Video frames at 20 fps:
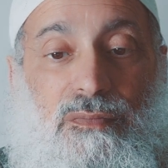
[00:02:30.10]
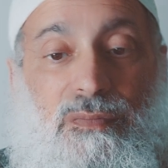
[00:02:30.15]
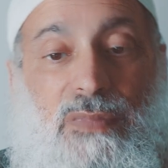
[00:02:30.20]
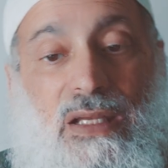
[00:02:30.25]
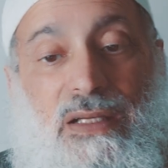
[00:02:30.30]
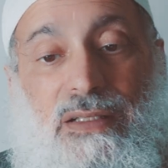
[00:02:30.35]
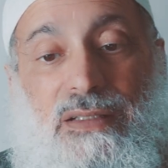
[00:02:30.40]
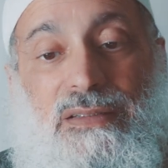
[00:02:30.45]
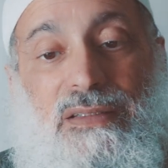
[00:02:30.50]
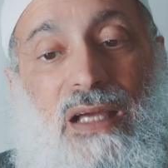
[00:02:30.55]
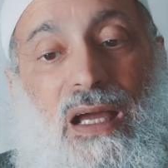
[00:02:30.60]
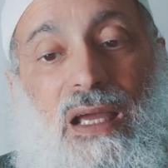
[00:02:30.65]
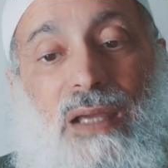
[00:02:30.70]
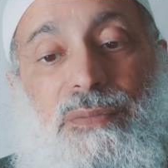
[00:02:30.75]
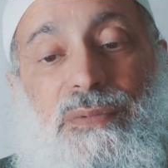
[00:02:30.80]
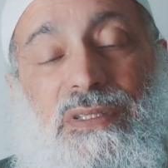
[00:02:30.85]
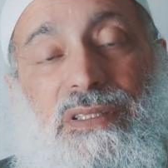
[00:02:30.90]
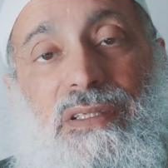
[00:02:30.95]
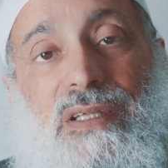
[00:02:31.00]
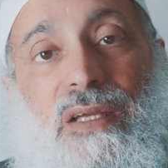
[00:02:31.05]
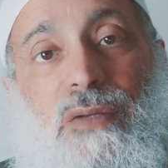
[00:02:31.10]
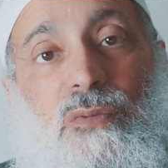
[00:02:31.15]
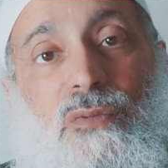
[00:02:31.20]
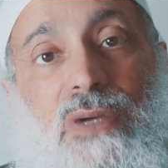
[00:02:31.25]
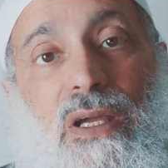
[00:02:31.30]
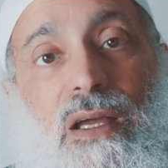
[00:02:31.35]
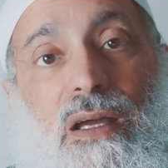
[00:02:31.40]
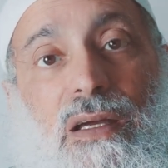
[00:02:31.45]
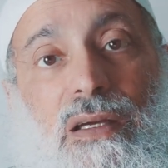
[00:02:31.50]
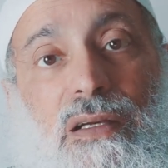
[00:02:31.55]
many times there
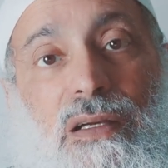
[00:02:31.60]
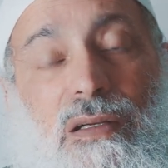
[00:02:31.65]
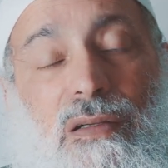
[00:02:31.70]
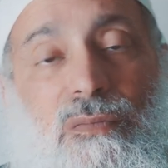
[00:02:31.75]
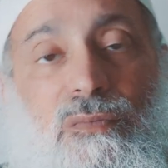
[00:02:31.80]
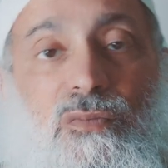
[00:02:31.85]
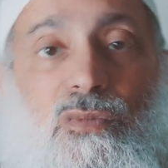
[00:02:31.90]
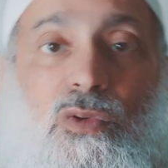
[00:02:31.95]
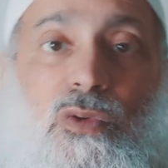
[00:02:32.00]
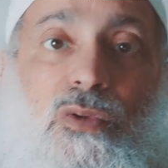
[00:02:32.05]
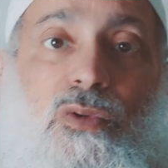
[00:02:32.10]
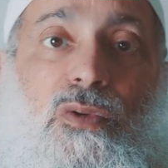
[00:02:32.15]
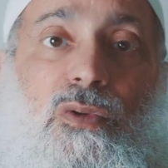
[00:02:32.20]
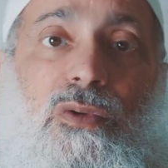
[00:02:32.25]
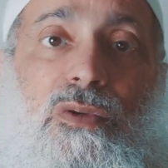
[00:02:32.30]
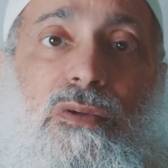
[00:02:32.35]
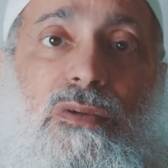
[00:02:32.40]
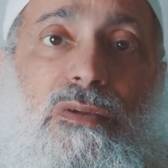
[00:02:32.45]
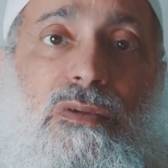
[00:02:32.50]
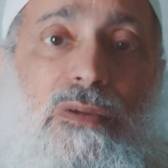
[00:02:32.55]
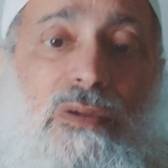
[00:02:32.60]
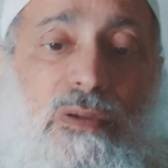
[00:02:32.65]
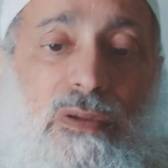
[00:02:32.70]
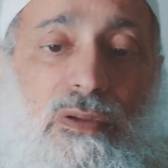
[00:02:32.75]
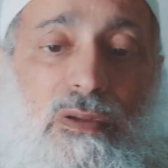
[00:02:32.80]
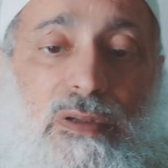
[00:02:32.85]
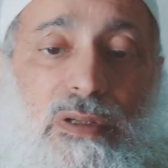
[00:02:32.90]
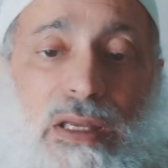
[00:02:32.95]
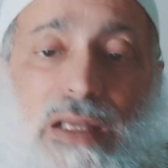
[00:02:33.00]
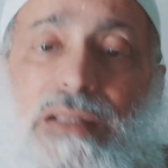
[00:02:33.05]
were no
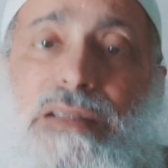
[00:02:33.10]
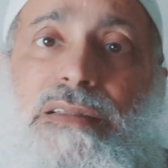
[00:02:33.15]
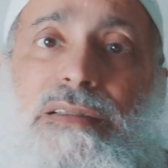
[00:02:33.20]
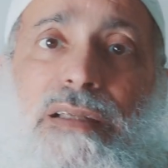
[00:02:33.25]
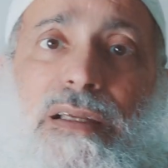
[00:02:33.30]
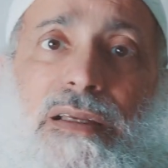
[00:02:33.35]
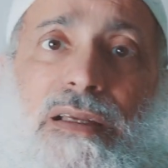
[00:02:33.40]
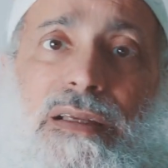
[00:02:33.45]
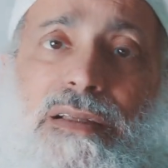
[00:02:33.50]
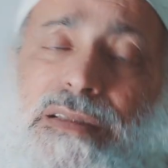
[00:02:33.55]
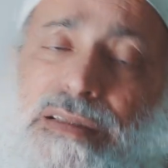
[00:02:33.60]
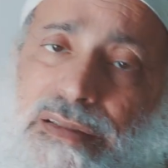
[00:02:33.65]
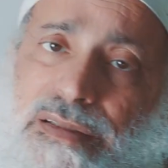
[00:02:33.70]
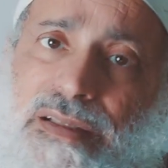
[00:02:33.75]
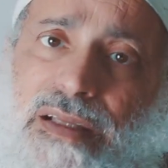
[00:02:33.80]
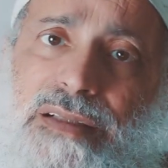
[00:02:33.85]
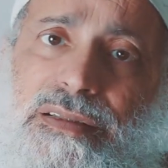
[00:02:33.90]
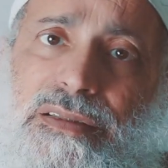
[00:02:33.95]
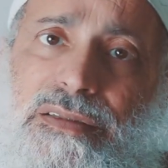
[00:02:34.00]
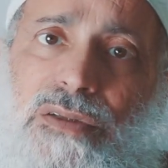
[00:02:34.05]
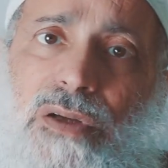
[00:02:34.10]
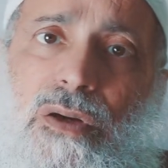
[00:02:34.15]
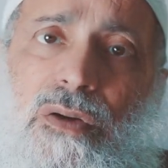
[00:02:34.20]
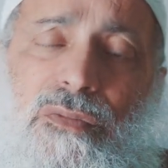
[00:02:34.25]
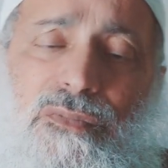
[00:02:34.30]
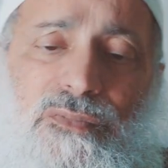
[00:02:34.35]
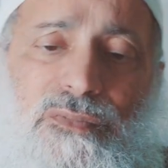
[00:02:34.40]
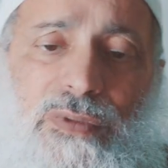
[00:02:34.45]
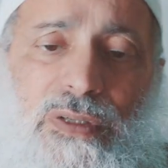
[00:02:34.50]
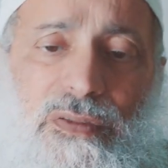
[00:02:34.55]
incidents
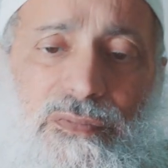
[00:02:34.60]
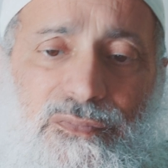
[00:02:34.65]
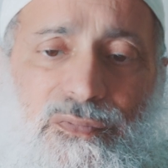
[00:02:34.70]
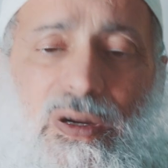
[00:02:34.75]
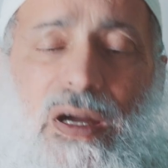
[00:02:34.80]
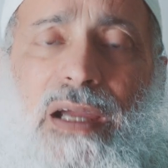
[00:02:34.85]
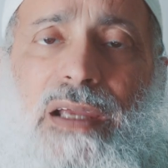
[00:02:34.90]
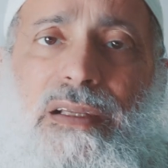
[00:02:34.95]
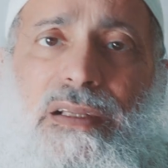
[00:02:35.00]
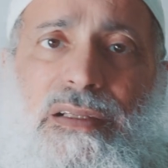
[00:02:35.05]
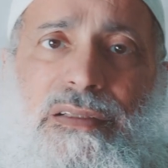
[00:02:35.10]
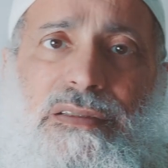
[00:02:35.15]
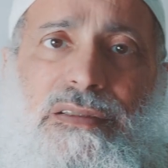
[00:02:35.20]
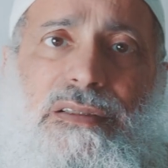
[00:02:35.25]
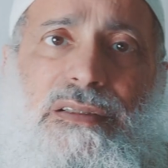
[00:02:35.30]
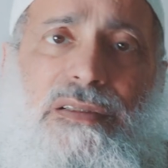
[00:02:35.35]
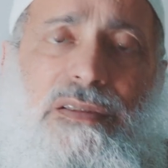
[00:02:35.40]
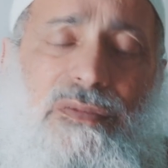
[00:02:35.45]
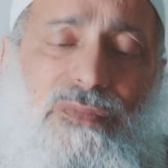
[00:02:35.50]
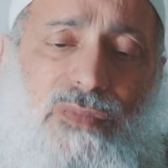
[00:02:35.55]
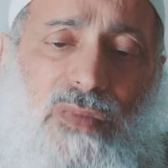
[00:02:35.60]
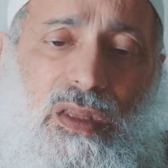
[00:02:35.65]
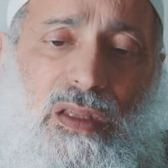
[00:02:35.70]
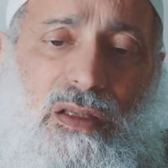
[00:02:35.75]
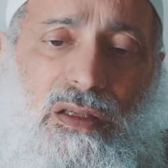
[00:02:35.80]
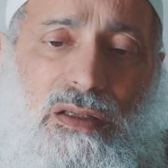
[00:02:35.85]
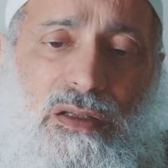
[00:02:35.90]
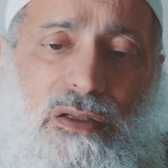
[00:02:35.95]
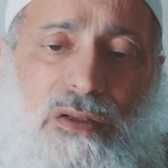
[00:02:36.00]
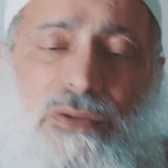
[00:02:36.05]
of violence
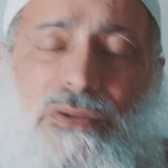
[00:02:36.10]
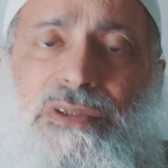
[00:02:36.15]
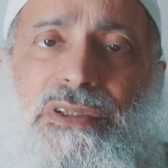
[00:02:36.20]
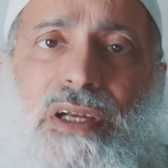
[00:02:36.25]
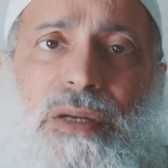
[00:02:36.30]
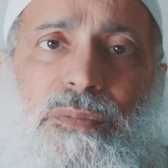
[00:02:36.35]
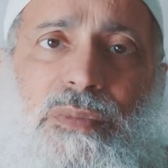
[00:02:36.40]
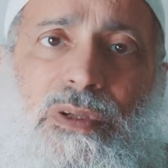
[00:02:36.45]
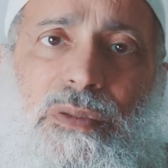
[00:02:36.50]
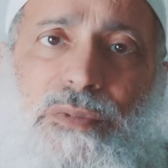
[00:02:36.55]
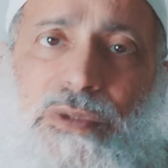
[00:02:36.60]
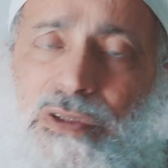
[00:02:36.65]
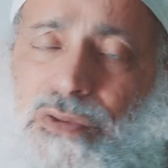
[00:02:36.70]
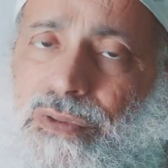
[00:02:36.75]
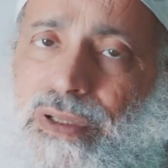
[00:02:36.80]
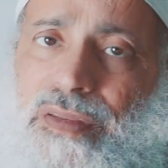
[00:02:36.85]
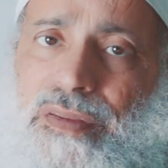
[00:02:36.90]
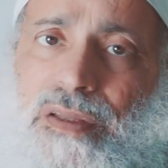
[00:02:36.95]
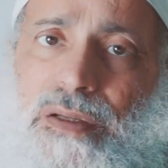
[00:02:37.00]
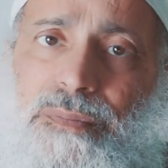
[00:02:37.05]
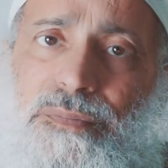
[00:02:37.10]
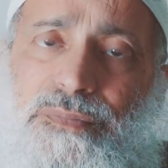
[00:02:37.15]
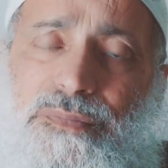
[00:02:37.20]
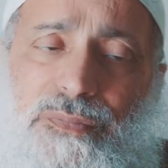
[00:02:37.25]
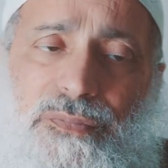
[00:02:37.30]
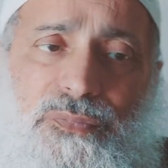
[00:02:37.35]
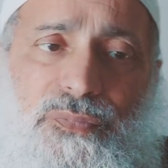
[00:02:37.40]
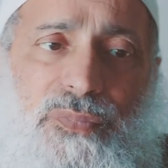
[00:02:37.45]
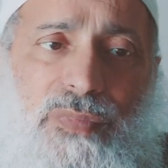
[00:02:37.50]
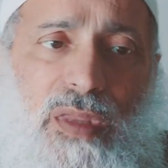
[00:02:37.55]
or trouble between
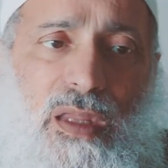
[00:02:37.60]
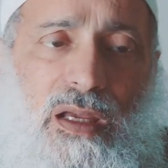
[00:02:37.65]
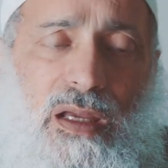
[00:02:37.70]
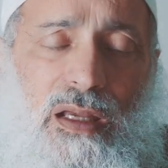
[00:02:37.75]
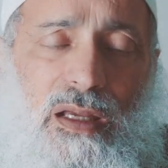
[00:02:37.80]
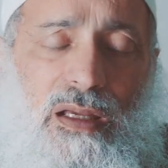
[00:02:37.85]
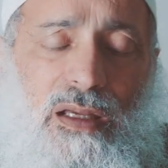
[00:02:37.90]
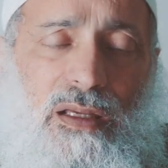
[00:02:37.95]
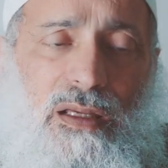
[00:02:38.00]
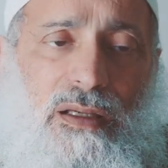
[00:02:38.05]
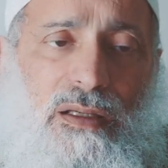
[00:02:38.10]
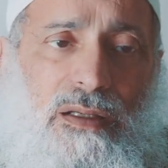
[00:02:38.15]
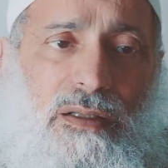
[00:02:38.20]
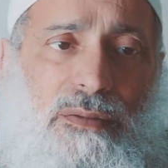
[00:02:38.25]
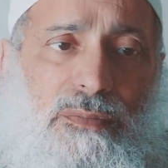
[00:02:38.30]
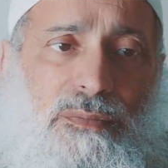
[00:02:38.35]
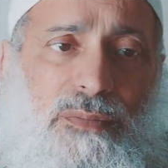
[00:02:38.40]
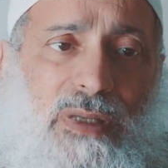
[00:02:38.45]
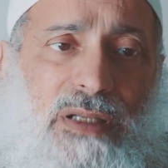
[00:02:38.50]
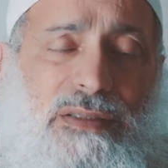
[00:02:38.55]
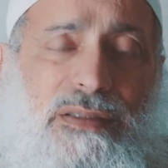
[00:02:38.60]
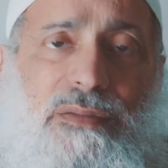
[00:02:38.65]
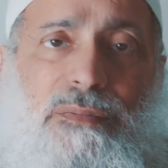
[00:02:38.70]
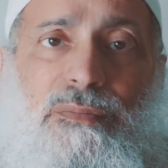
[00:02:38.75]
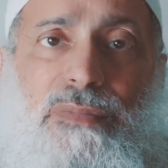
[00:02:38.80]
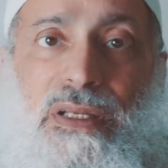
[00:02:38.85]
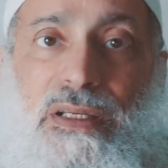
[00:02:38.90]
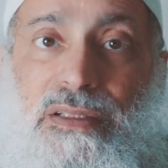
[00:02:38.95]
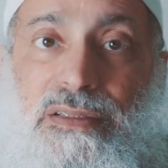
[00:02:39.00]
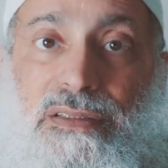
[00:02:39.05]
them,
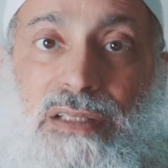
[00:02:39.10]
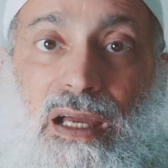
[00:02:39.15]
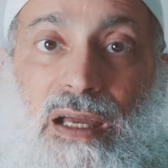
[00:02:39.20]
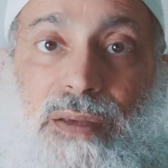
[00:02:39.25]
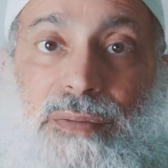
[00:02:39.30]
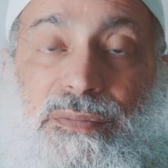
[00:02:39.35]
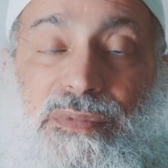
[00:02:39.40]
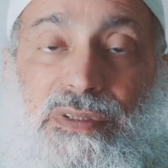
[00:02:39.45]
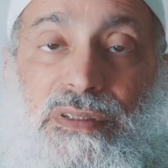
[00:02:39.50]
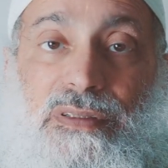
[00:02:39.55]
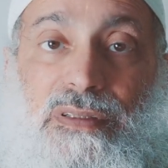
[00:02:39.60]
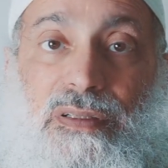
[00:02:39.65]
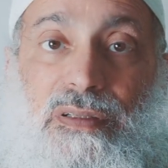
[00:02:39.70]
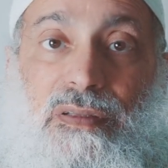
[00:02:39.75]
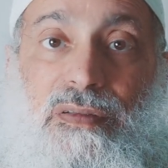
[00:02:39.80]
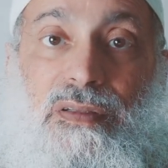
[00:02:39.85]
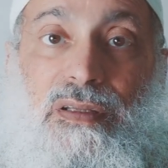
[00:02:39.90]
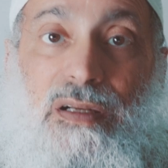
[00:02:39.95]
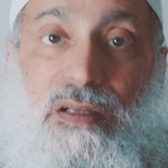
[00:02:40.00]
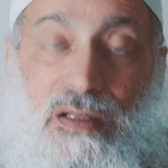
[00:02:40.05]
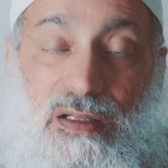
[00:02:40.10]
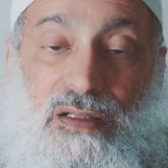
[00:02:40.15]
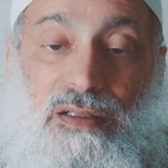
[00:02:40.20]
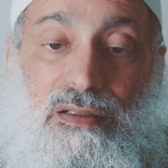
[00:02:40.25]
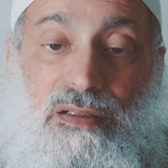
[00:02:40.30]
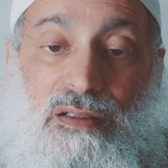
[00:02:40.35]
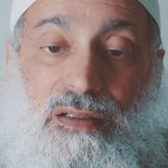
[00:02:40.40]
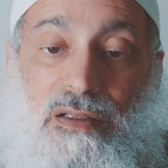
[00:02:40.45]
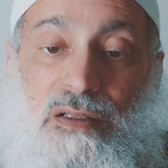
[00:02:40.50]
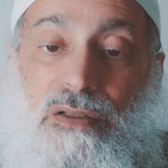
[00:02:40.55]
but many times there
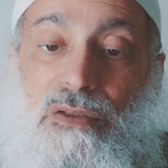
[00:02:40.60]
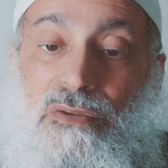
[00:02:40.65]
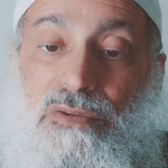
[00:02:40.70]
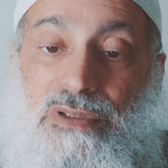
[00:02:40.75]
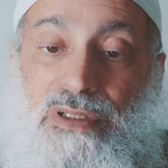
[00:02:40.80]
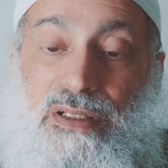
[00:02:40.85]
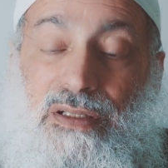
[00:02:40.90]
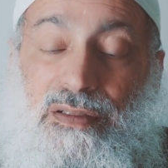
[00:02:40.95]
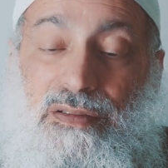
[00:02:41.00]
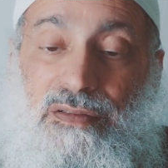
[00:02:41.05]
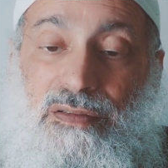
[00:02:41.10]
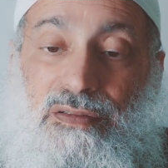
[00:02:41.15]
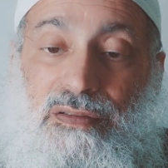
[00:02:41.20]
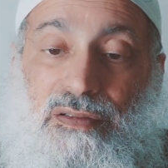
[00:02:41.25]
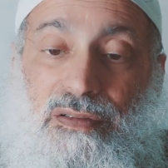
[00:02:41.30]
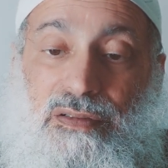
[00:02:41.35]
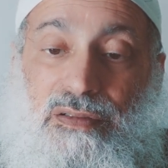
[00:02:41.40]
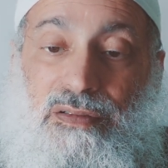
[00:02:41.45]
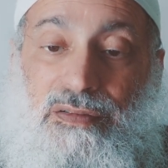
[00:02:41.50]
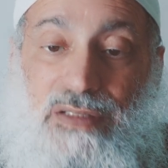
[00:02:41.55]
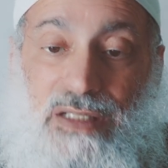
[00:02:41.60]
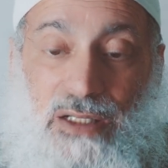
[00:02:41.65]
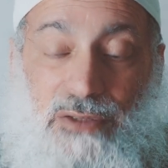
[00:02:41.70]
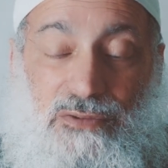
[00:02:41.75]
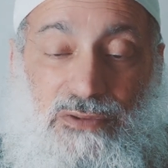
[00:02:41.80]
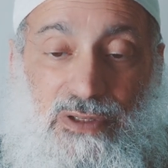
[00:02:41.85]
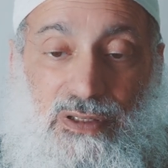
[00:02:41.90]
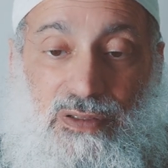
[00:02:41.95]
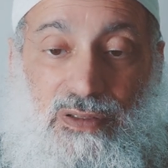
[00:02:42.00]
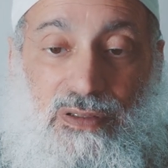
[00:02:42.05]
are, including
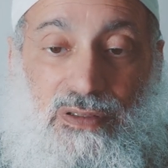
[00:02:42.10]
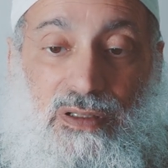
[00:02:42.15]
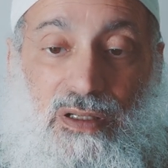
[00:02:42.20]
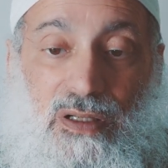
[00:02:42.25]
now.